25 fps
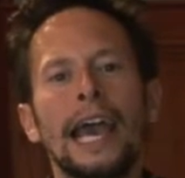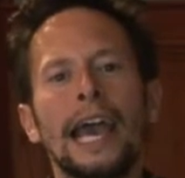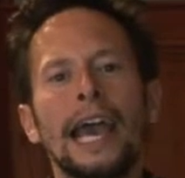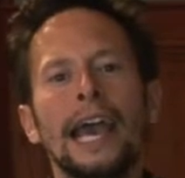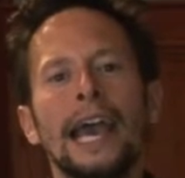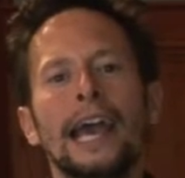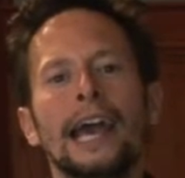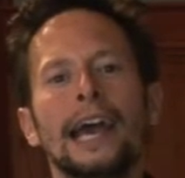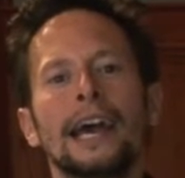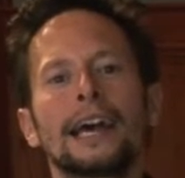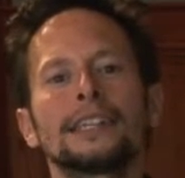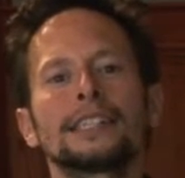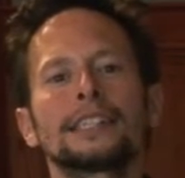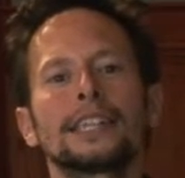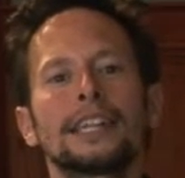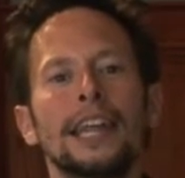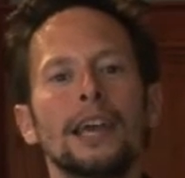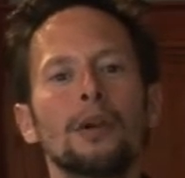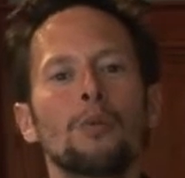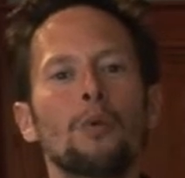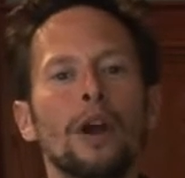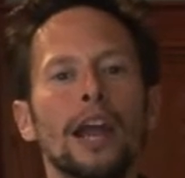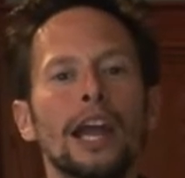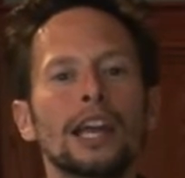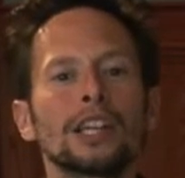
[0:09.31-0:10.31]
And
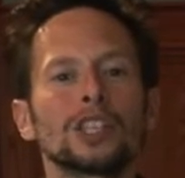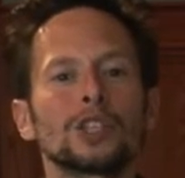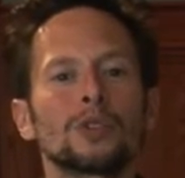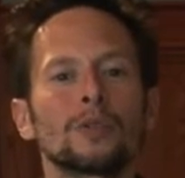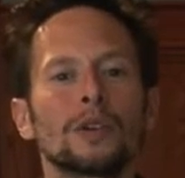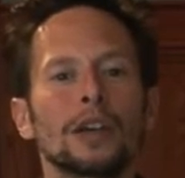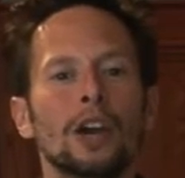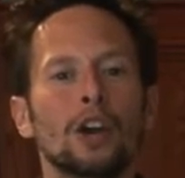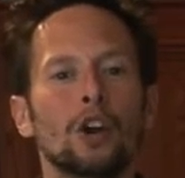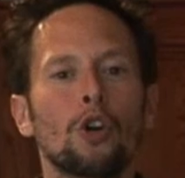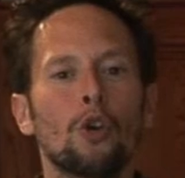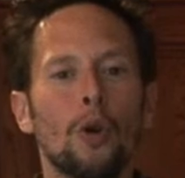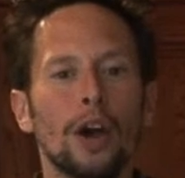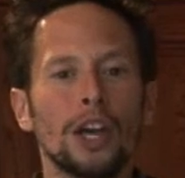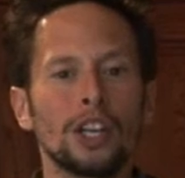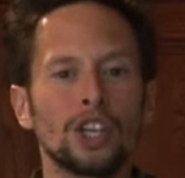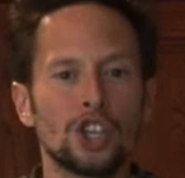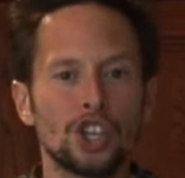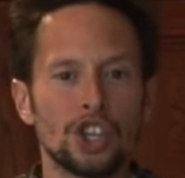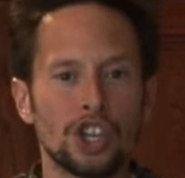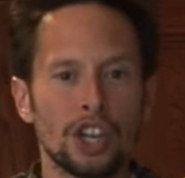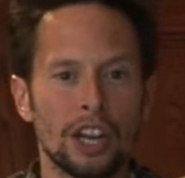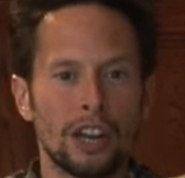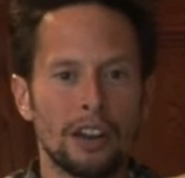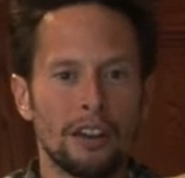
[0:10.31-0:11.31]
today we're answering a
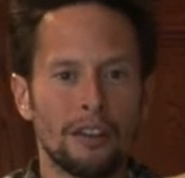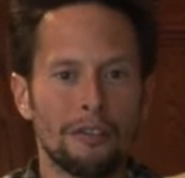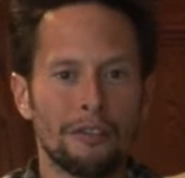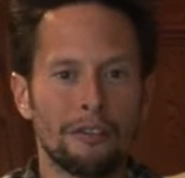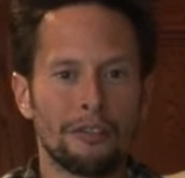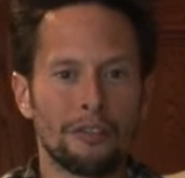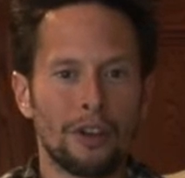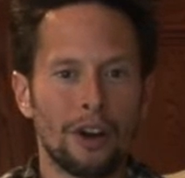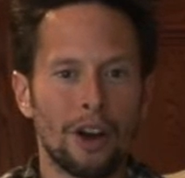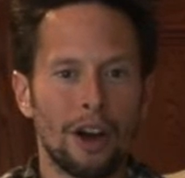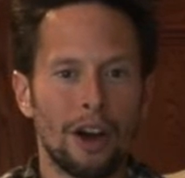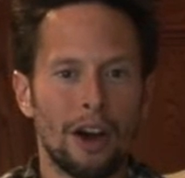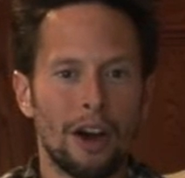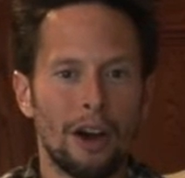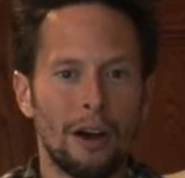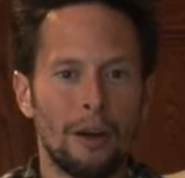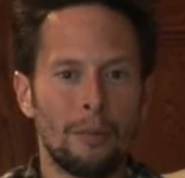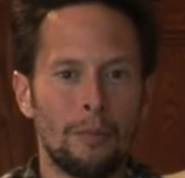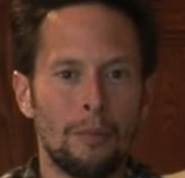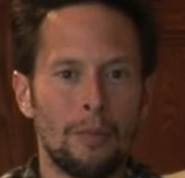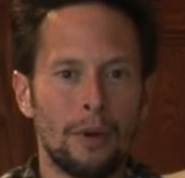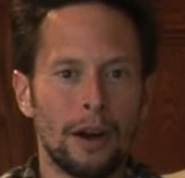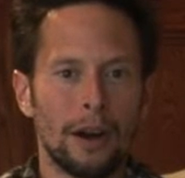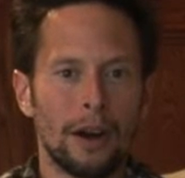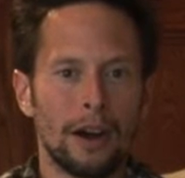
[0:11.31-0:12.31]
question
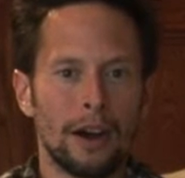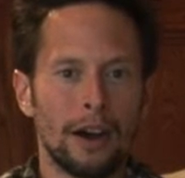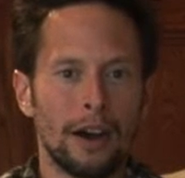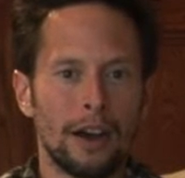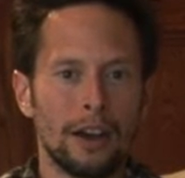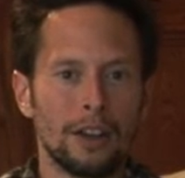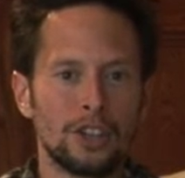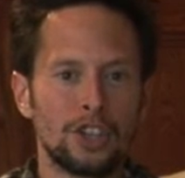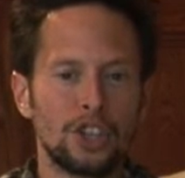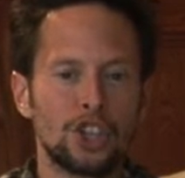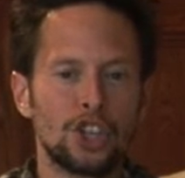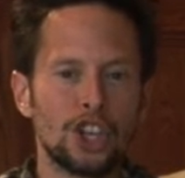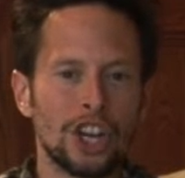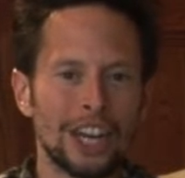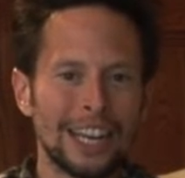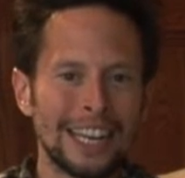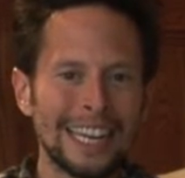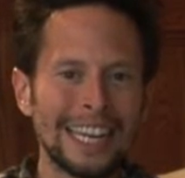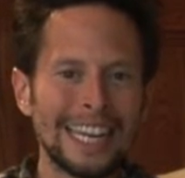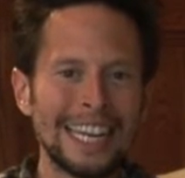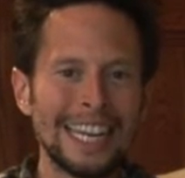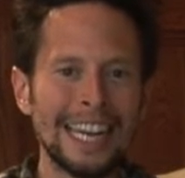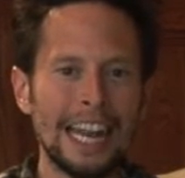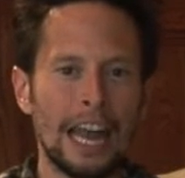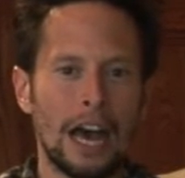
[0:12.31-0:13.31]
from
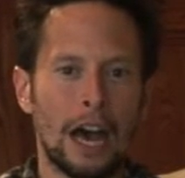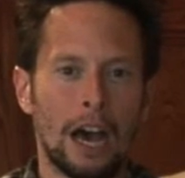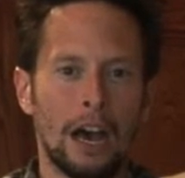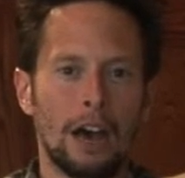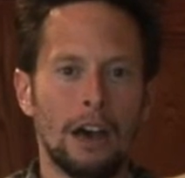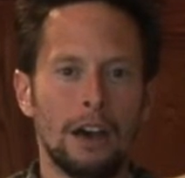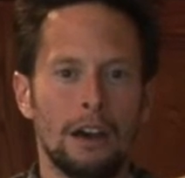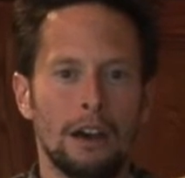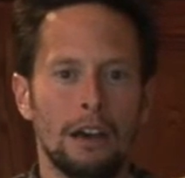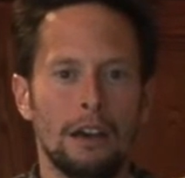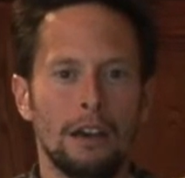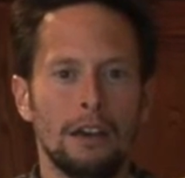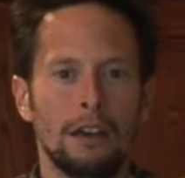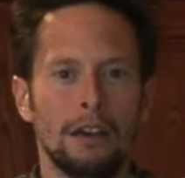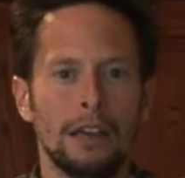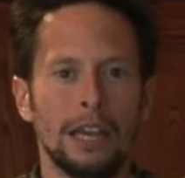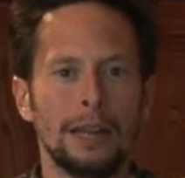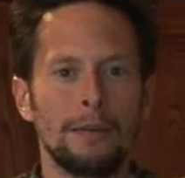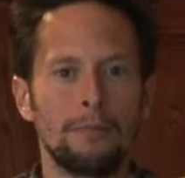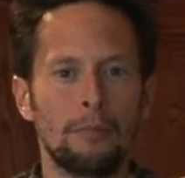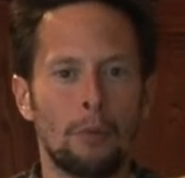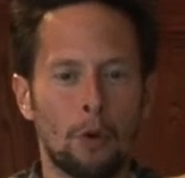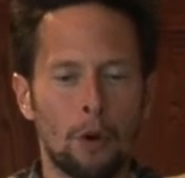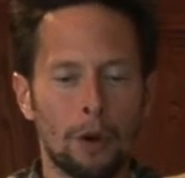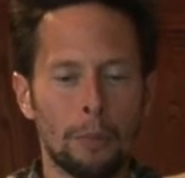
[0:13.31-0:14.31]
Janina
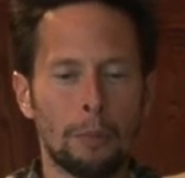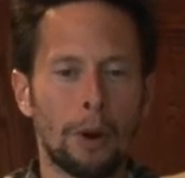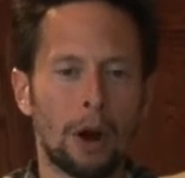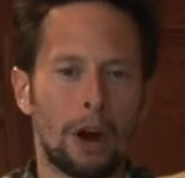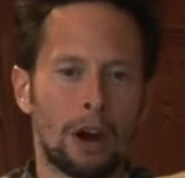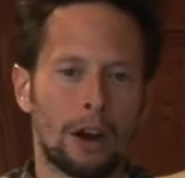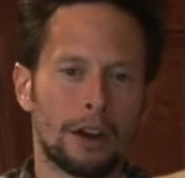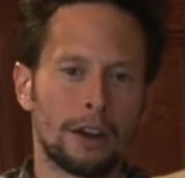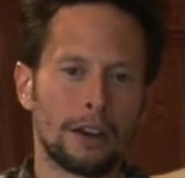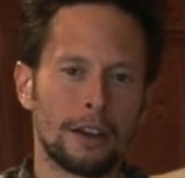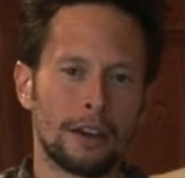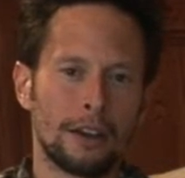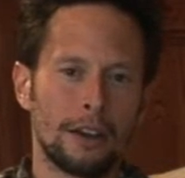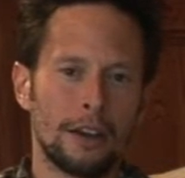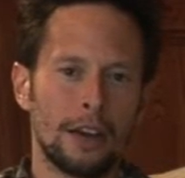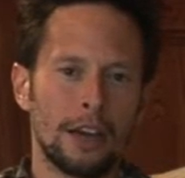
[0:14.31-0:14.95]
in Moorpark.